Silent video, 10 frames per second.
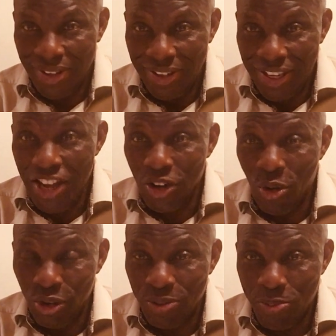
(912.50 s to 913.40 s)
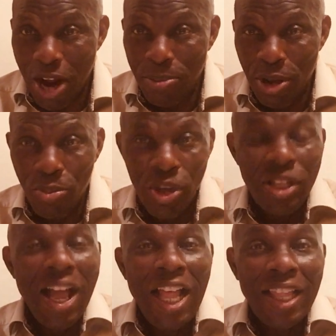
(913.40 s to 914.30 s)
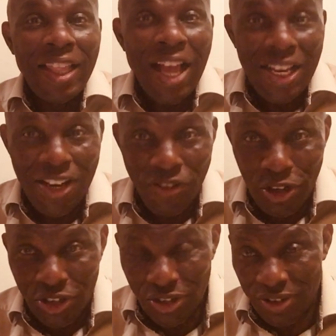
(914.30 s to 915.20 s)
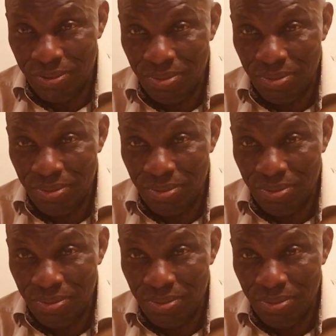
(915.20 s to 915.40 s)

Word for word: there goes problem with a lot of us.